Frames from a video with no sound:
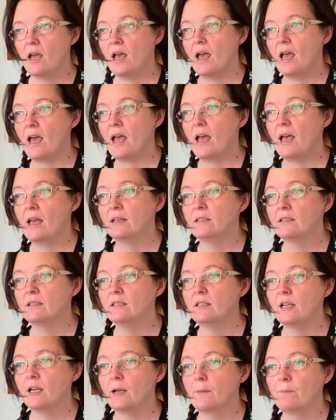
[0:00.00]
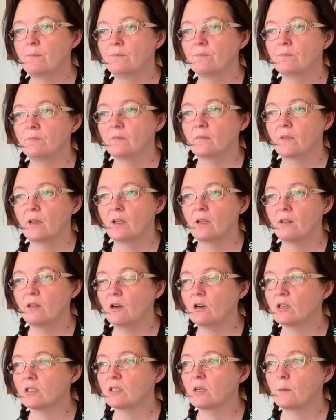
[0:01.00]
And there
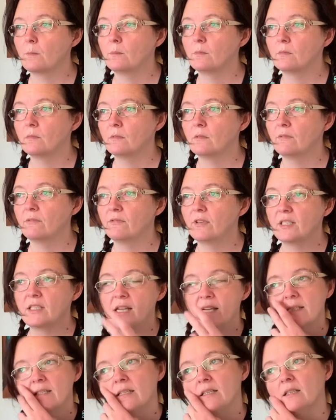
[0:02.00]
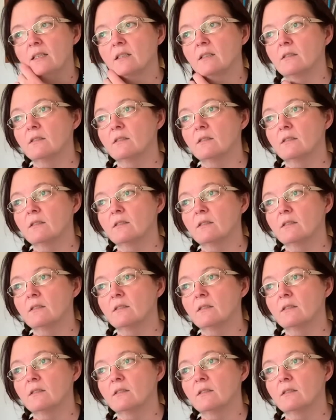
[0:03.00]
are some fantastic